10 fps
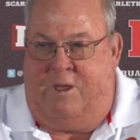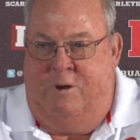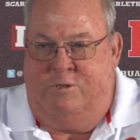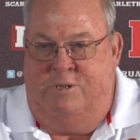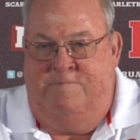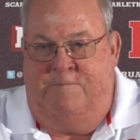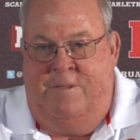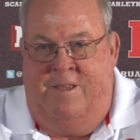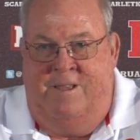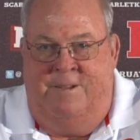to coaching.
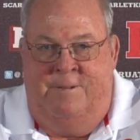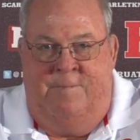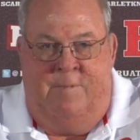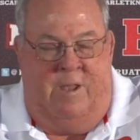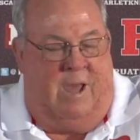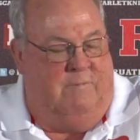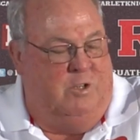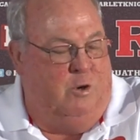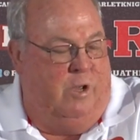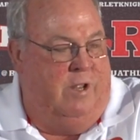And
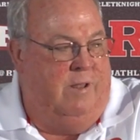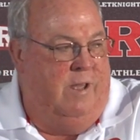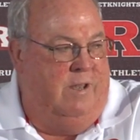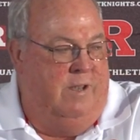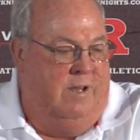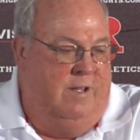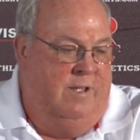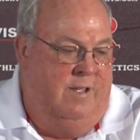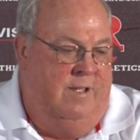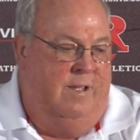I've enjoyed it. And,